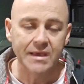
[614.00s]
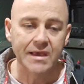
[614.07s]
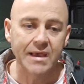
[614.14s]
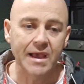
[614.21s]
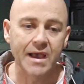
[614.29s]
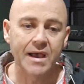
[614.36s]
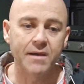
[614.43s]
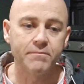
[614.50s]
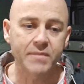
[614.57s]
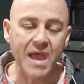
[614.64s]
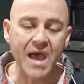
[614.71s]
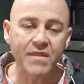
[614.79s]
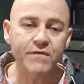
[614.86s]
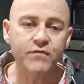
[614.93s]

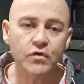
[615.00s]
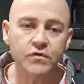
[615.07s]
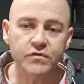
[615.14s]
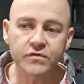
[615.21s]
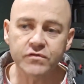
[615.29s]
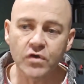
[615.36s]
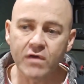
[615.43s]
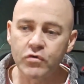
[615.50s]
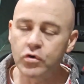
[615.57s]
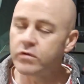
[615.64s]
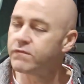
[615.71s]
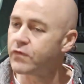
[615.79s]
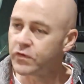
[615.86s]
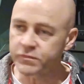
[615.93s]
Other versions I've heard,
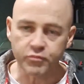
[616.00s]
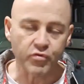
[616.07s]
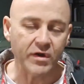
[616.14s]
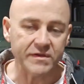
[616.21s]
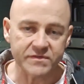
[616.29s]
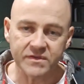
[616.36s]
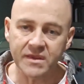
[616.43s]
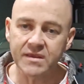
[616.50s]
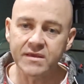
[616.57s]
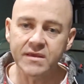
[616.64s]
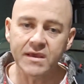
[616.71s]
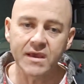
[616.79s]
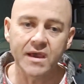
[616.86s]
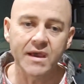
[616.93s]
first pressing